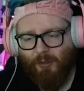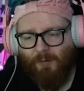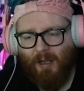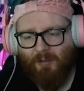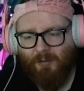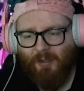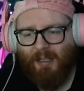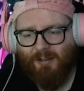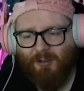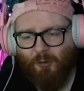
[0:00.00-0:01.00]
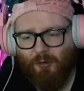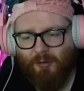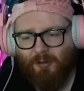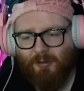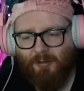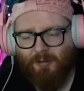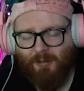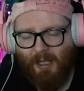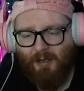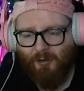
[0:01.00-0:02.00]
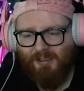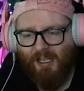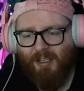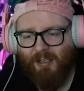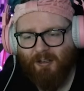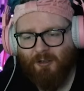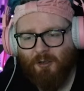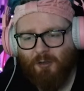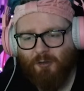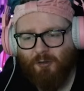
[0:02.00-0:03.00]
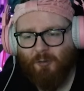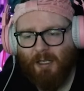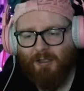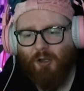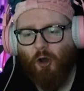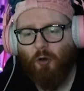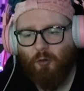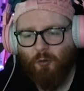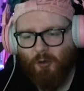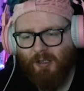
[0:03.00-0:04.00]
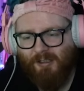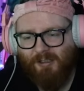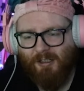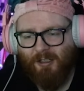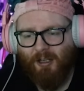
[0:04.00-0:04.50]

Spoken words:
the fact that got taken to, like, Congress.